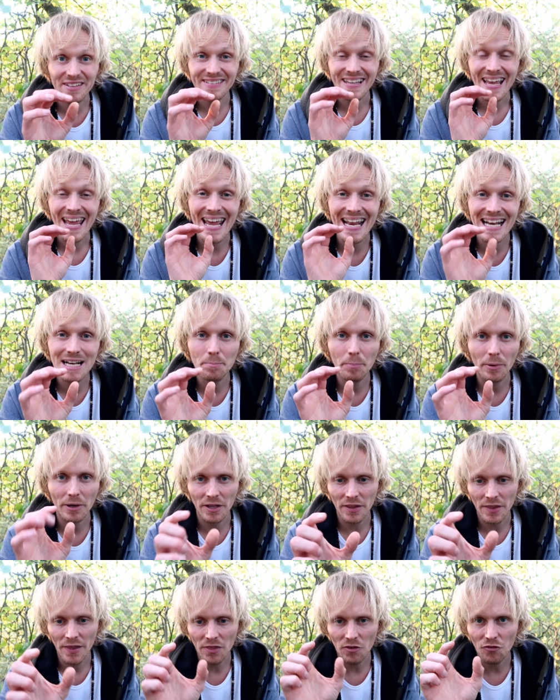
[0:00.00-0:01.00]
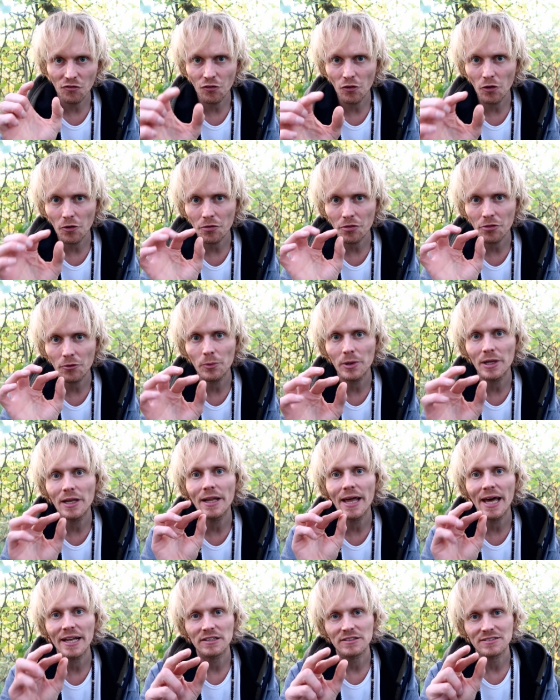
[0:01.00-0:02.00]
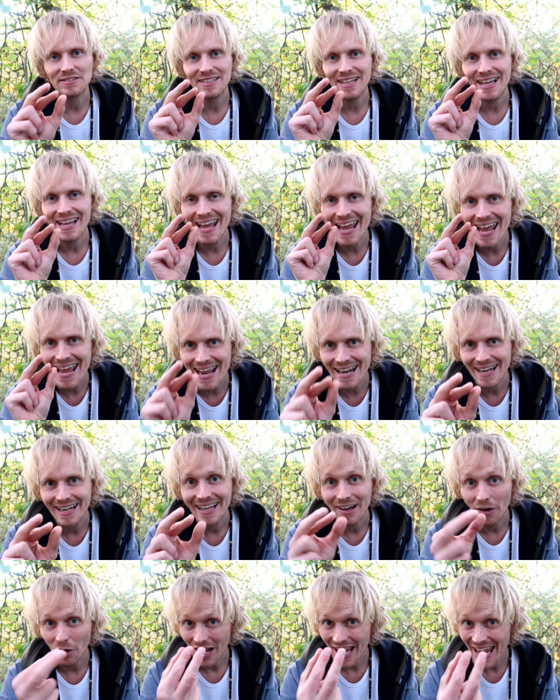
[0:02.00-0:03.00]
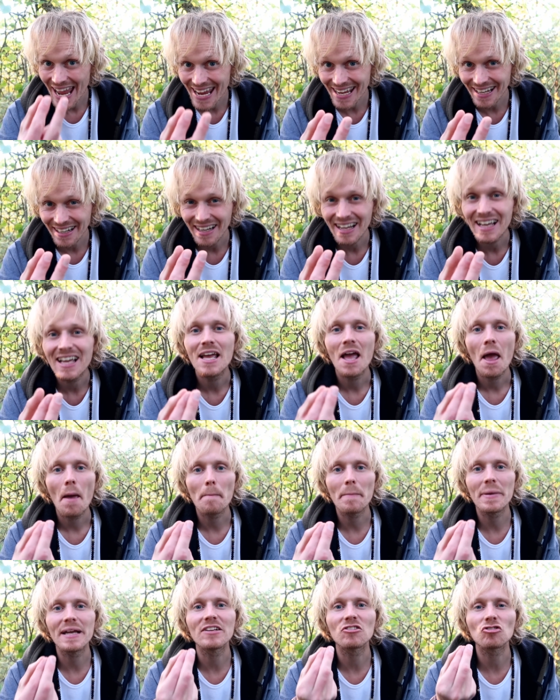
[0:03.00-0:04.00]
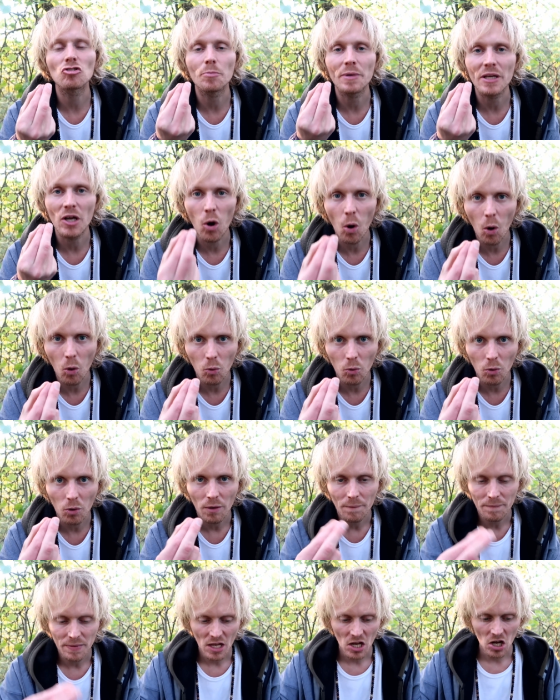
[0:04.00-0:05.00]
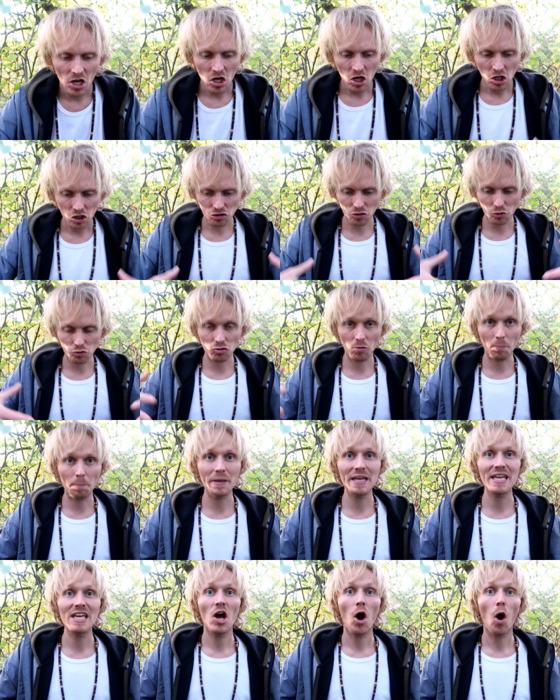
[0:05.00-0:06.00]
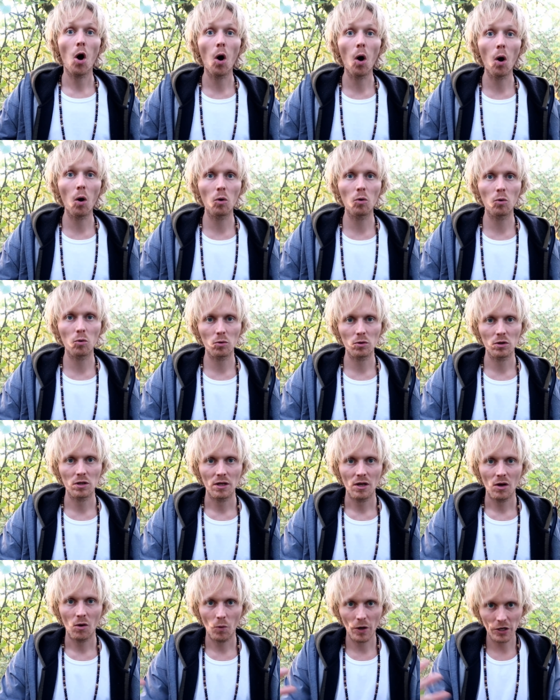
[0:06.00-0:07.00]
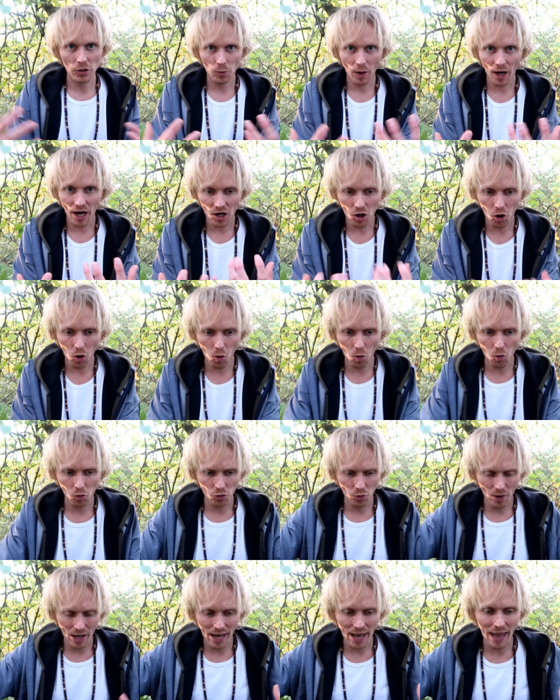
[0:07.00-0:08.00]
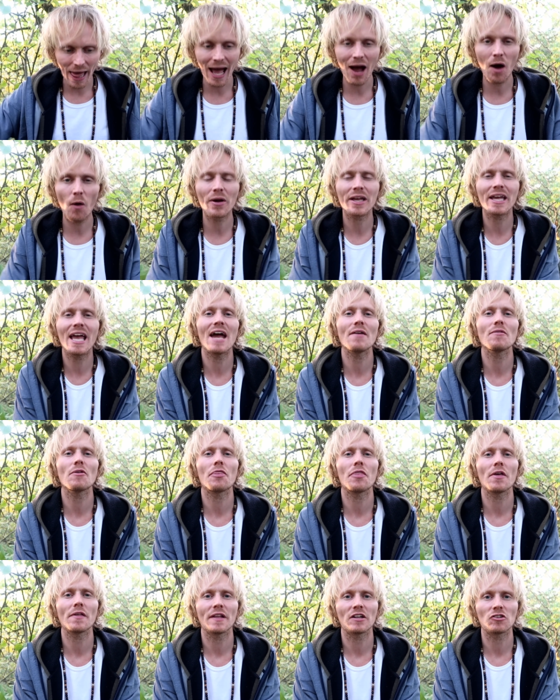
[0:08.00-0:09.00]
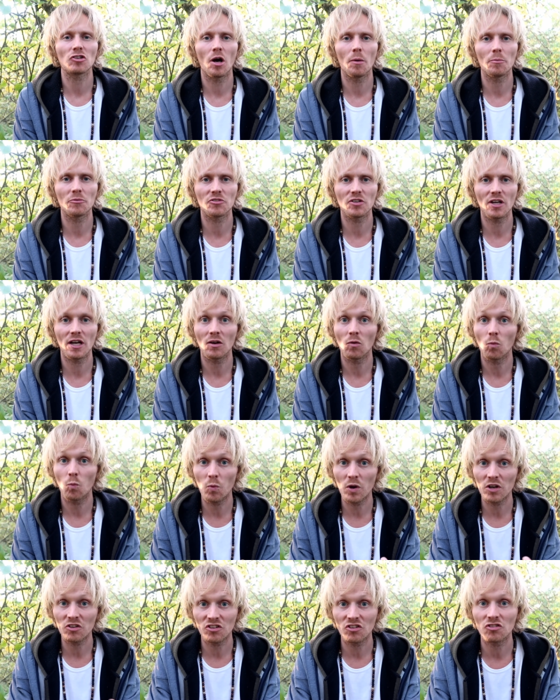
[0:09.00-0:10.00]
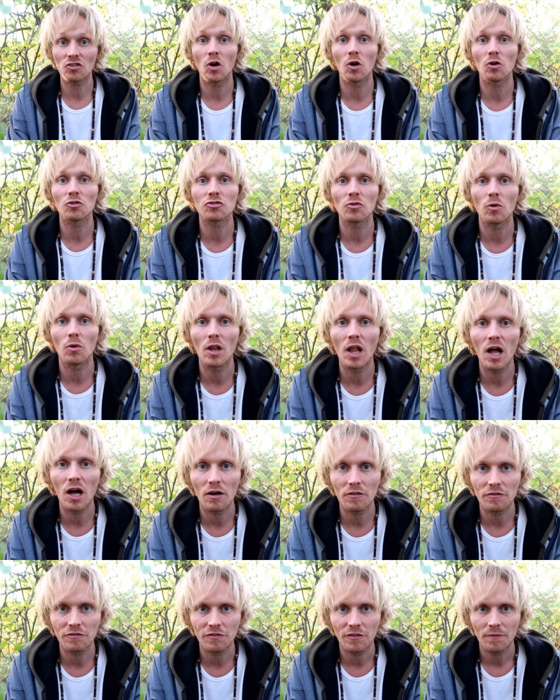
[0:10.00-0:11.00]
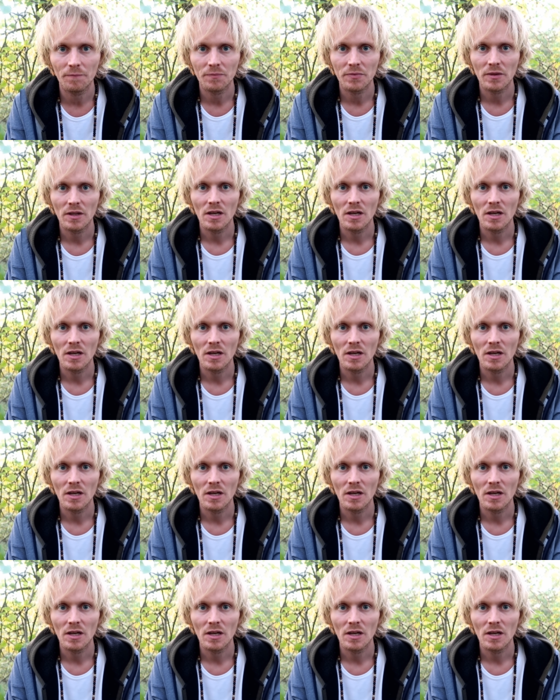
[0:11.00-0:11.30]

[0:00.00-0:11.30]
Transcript: is helbred, and the first three letters, hel or hel, means to be whole. So to be whole, when you are whole, you're allowing everything that comes in, which is also love.